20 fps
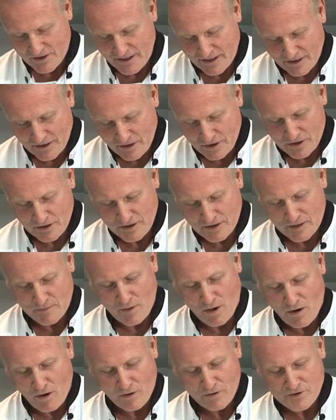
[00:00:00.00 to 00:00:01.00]
you can cook
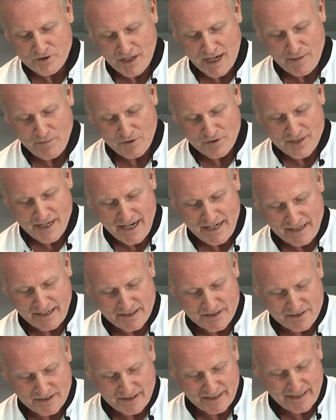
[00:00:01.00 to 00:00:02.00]
them all
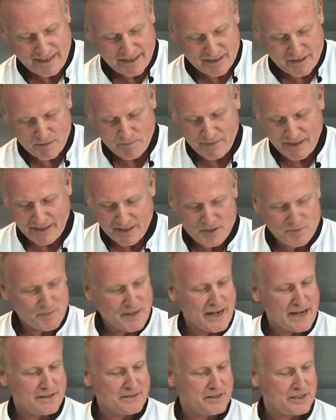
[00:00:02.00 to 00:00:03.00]
simultaneously in the biggest
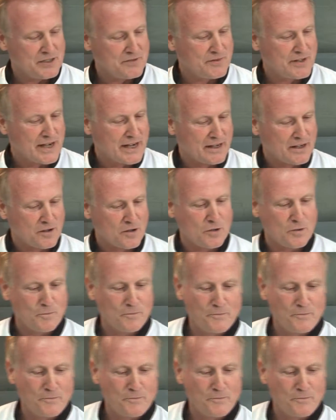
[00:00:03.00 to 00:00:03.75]
pan that you've got at home.